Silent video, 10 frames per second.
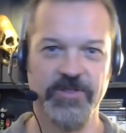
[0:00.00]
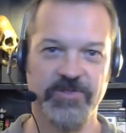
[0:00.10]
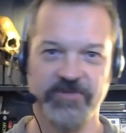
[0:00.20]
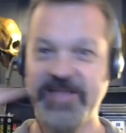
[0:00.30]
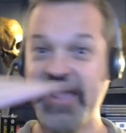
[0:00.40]

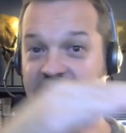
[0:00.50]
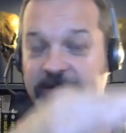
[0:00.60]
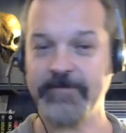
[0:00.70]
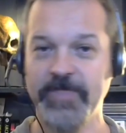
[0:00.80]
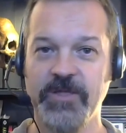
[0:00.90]
a flat
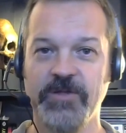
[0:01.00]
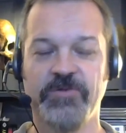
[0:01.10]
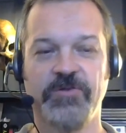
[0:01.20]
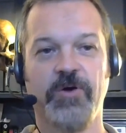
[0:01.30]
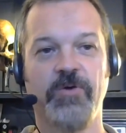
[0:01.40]
line.
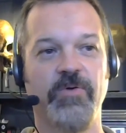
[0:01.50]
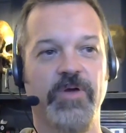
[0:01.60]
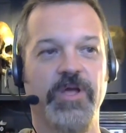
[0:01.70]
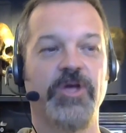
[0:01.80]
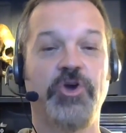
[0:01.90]
So
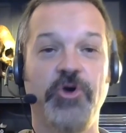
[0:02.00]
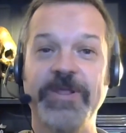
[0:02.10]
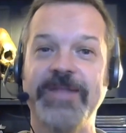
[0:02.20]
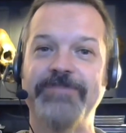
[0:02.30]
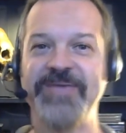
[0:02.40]

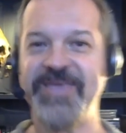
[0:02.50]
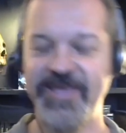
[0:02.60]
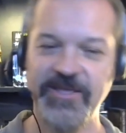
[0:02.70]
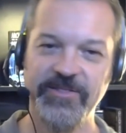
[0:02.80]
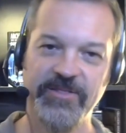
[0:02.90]
could it
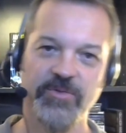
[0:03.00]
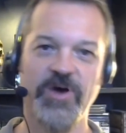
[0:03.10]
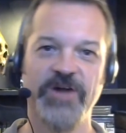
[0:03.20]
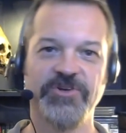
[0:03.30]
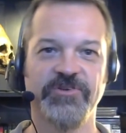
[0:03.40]
be that the
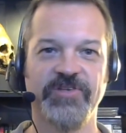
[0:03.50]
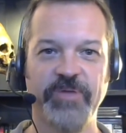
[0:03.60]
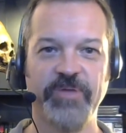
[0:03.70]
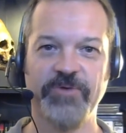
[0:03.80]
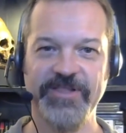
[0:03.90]
Watchers
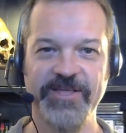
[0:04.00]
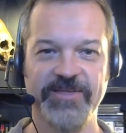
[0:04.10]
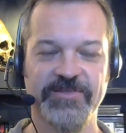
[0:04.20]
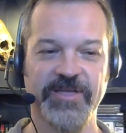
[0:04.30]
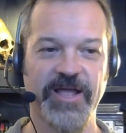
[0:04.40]
have been
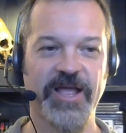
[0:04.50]
released? And